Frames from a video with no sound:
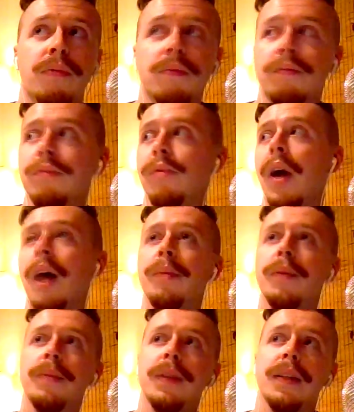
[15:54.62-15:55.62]

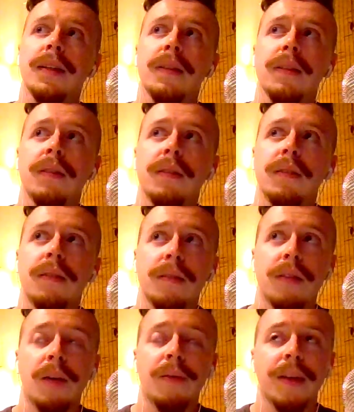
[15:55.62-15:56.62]
probably
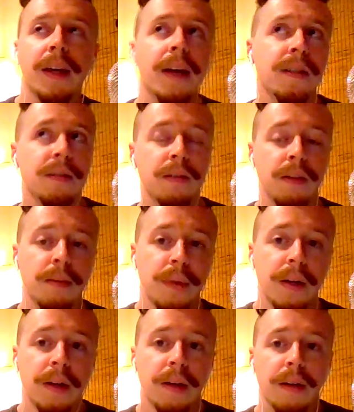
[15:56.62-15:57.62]
Kelvin Gastelum,
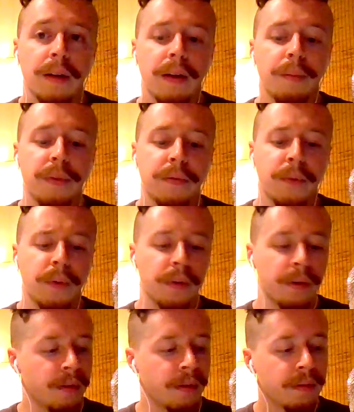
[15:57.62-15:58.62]

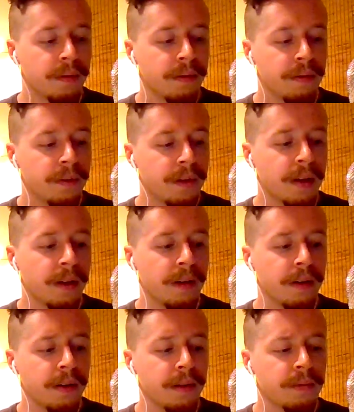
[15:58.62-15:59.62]
before,
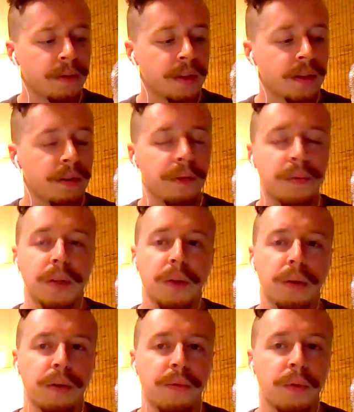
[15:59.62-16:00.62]
was it UFC
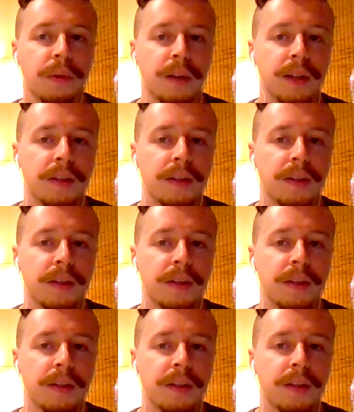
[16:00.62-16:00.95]
234 against